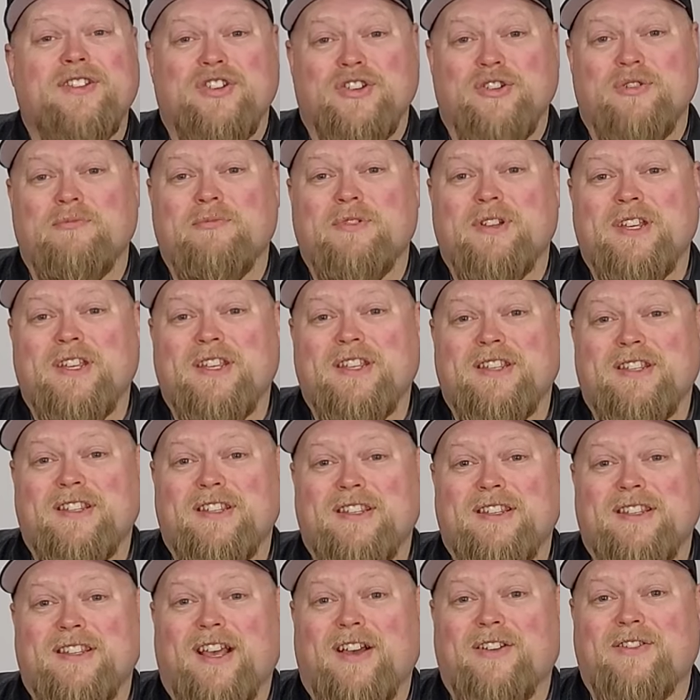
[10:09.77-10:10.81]

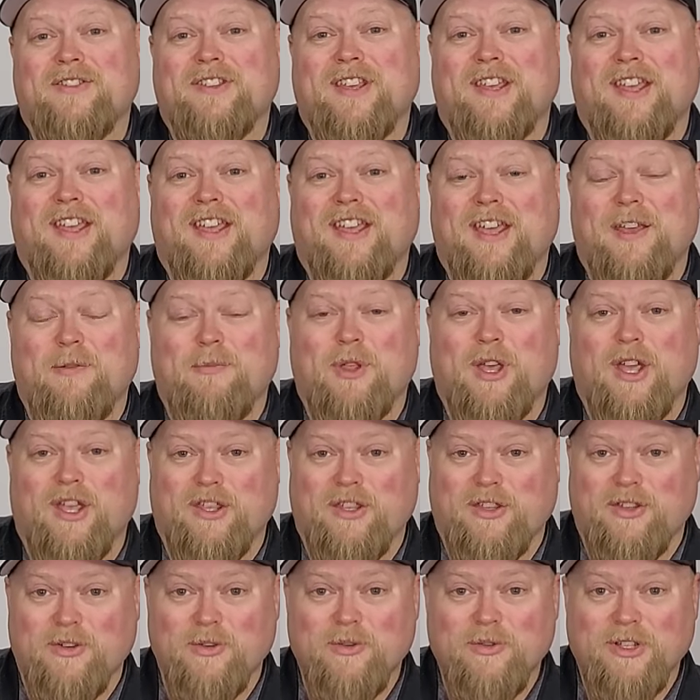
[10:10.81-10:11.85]
Doomlings sounds like a game that
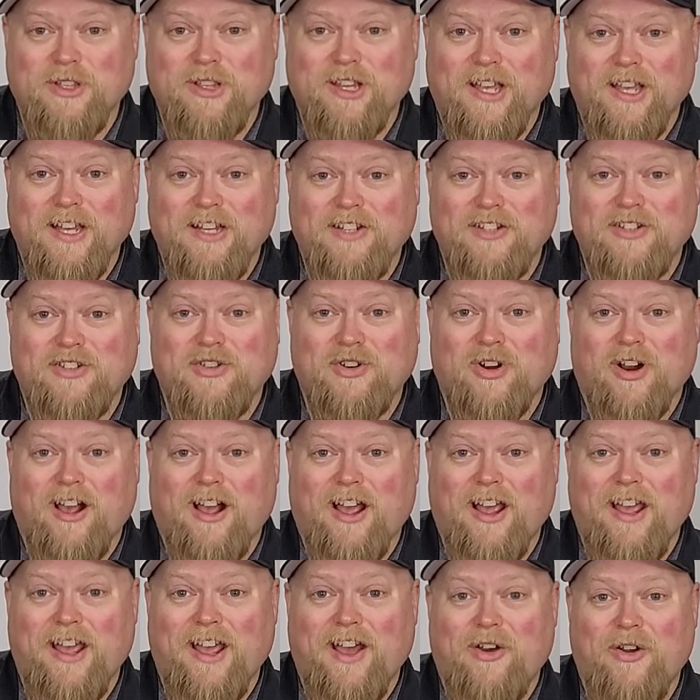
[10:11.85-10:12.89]
you would like to
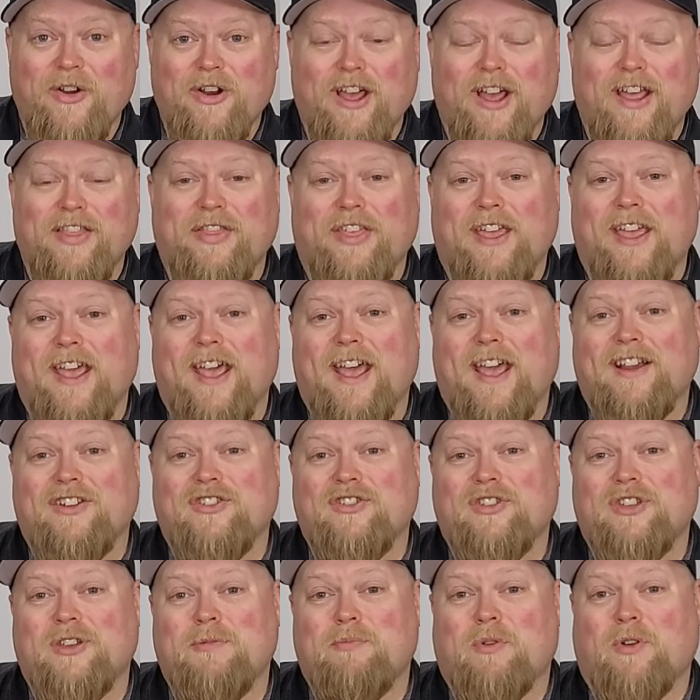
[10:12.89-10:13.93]
try out, they
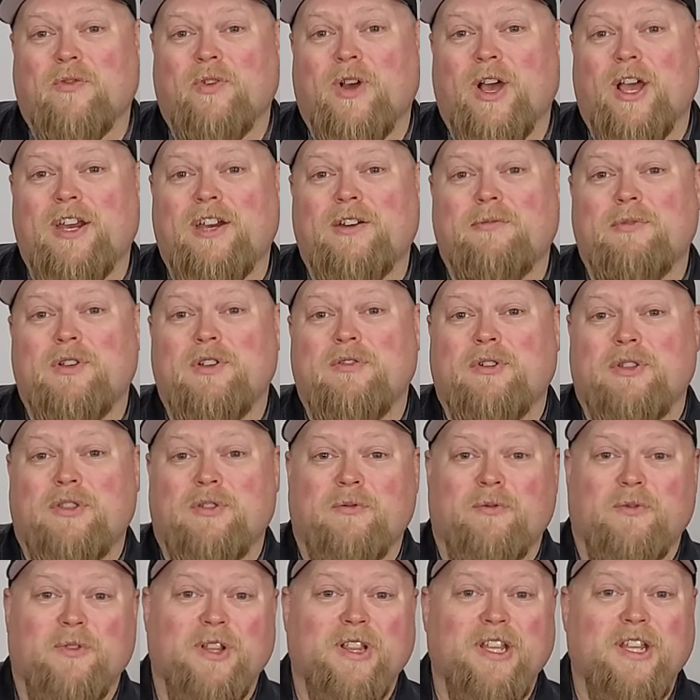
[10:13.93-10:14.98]
actually provided me with a
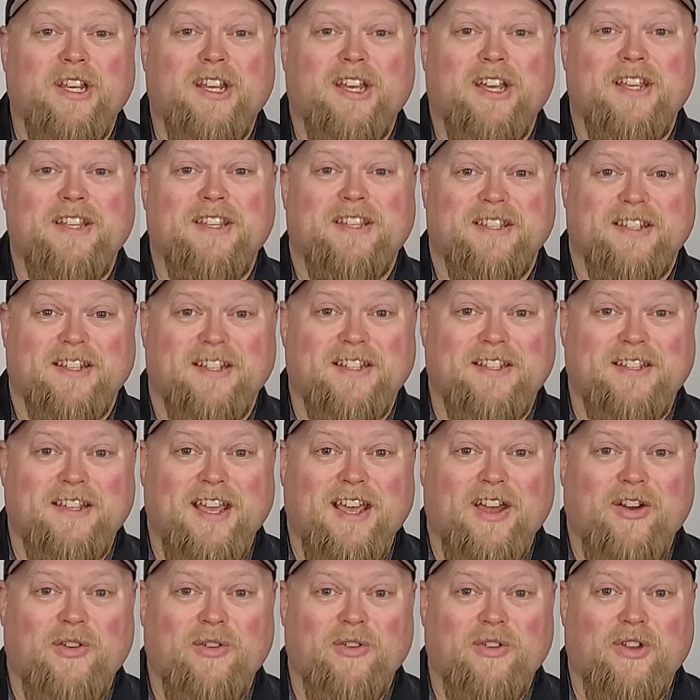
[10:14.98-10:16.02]
really nice
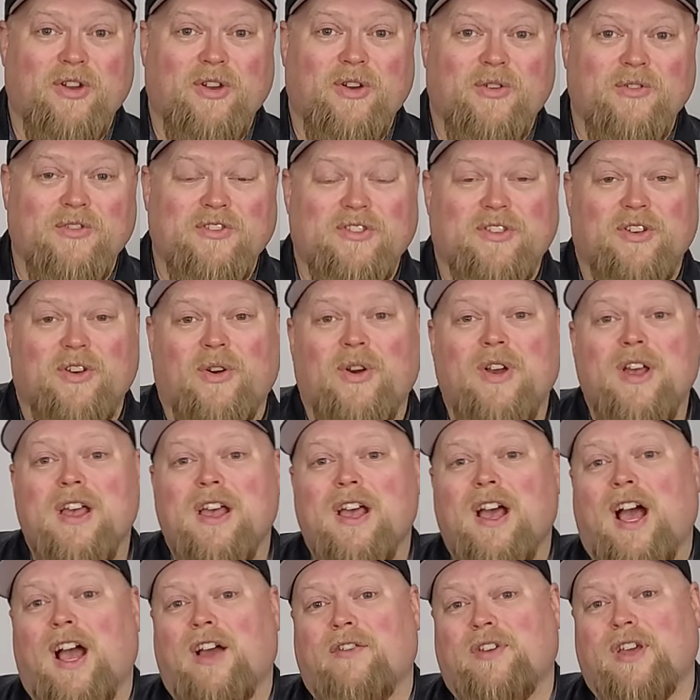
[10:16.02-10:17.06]
discount code. So
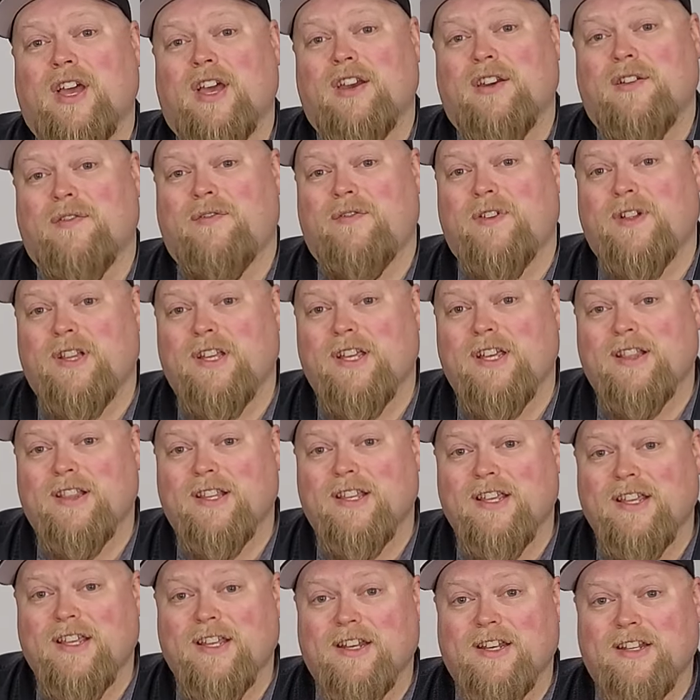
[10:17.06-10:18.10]
I've got an affiliate
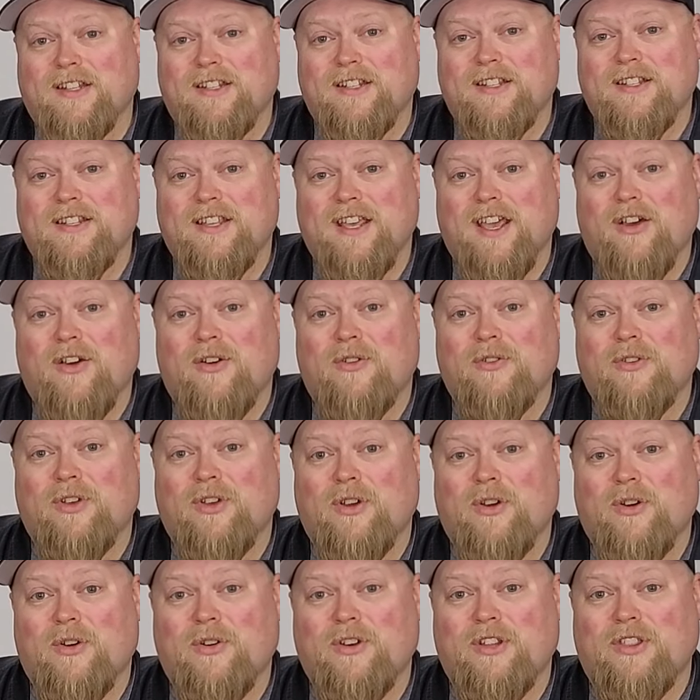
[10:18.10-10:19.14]
link and a discount
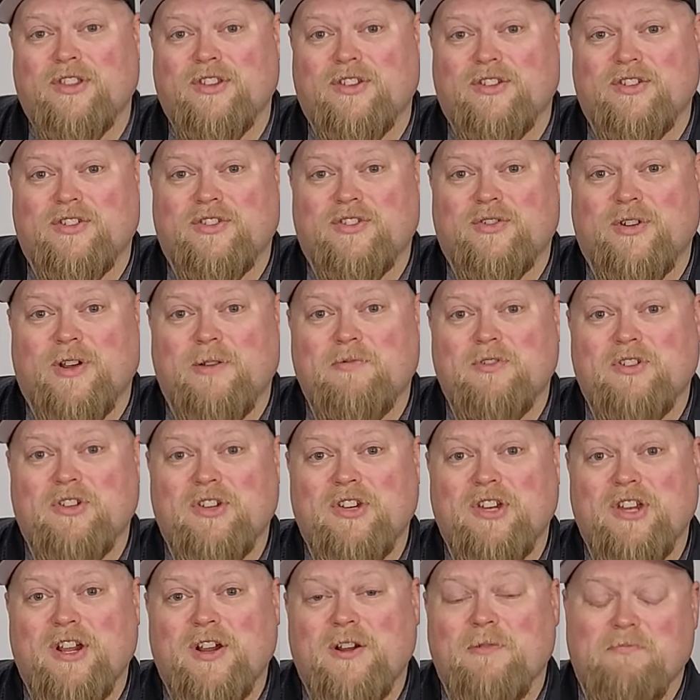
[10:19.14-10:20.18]
code in the description
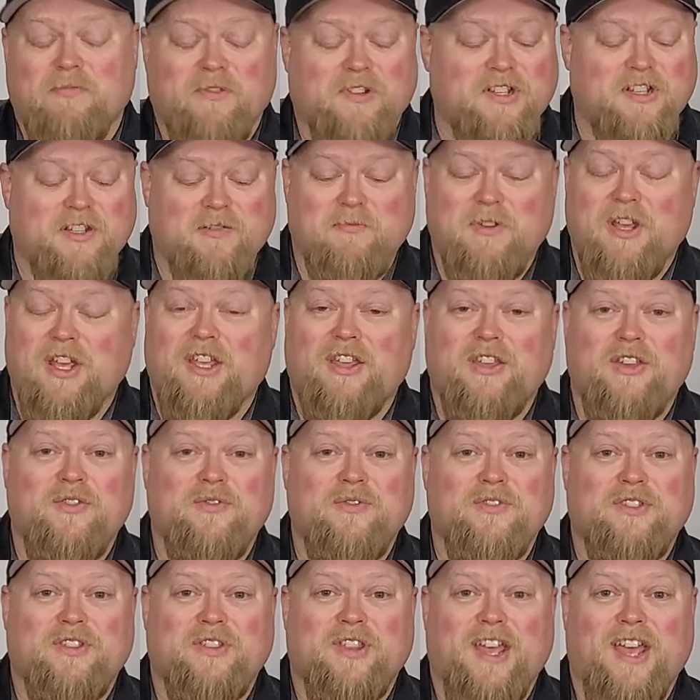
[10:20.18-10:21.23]
here. Please make
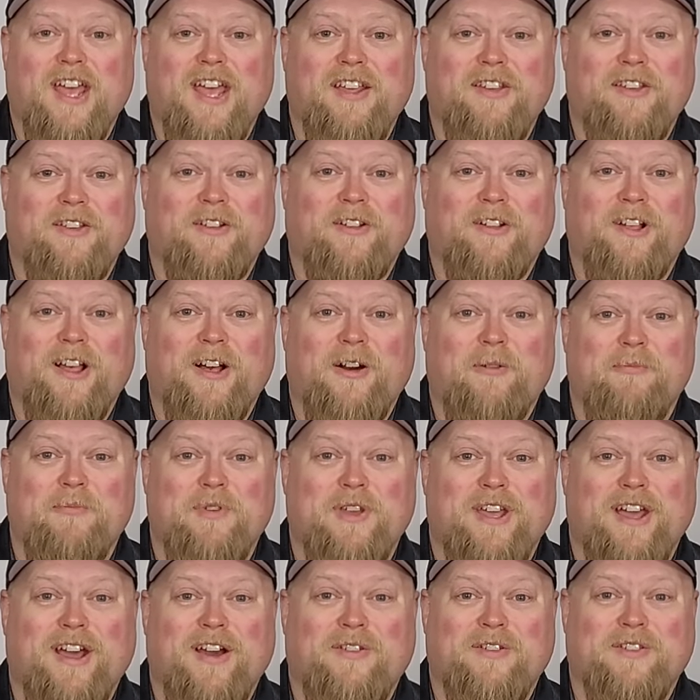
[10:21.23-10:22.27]
use of that. You'll help
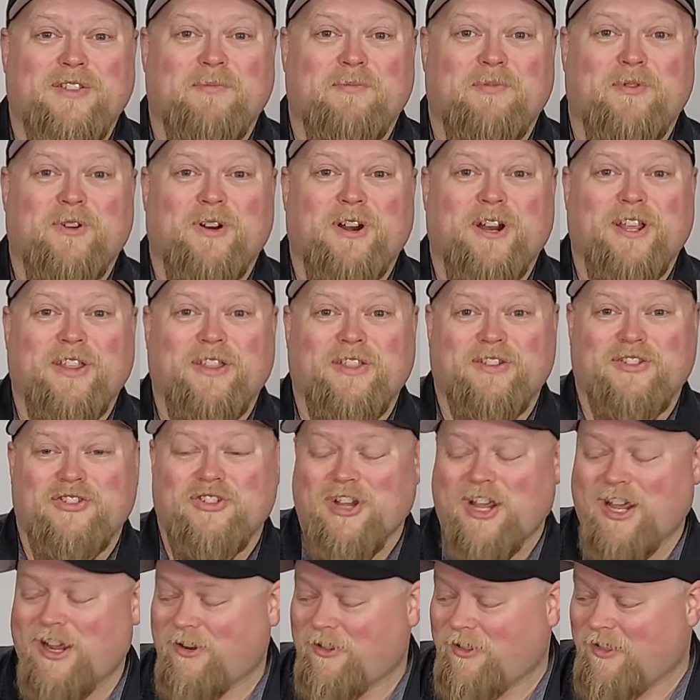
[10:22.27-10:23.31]
me out supporting the
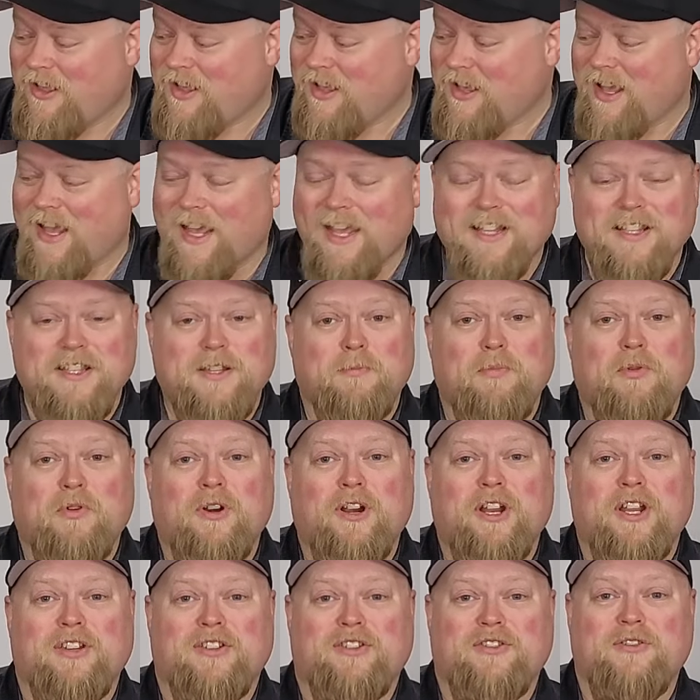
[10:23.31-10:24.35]
channel and
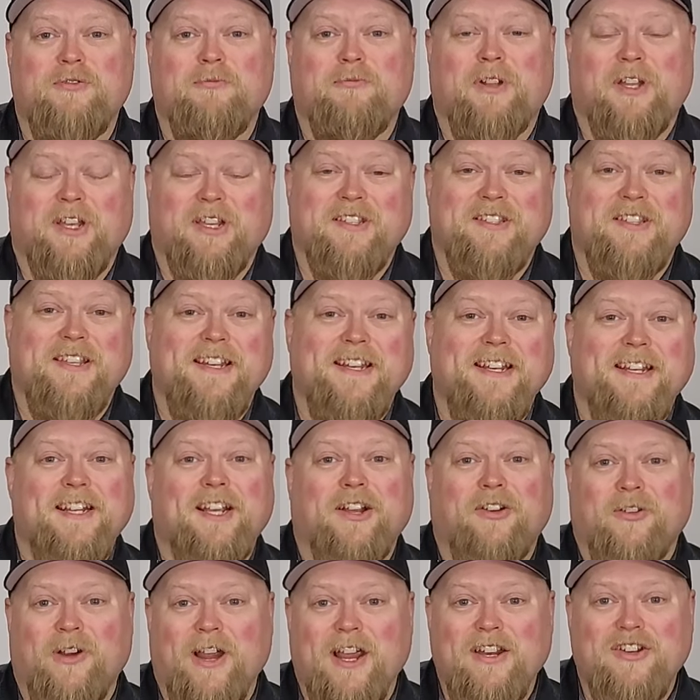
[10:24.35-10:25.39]
supporting Doomlings. They did a
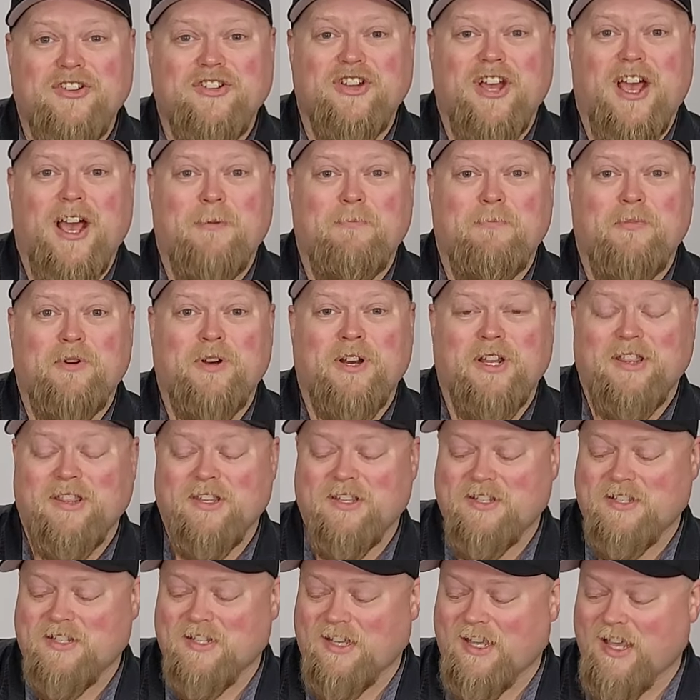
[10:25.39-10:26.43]
great job putting
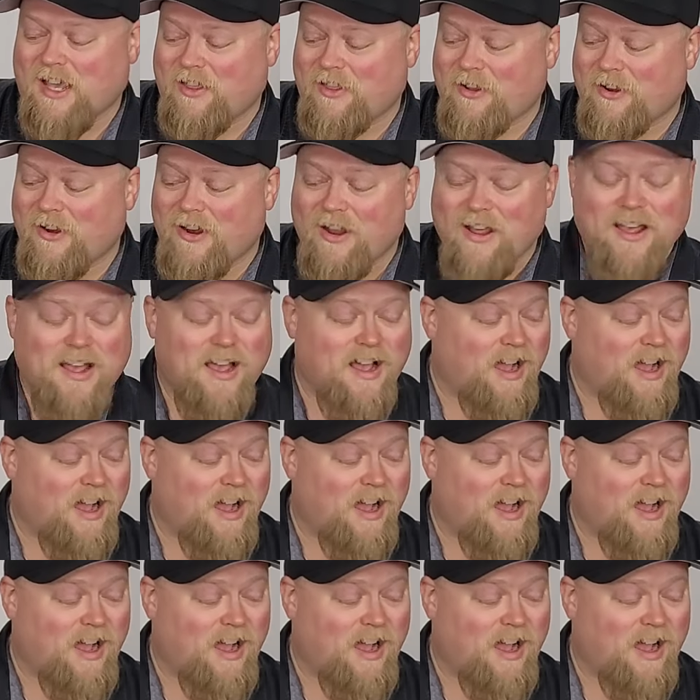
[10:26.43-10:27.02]
this together.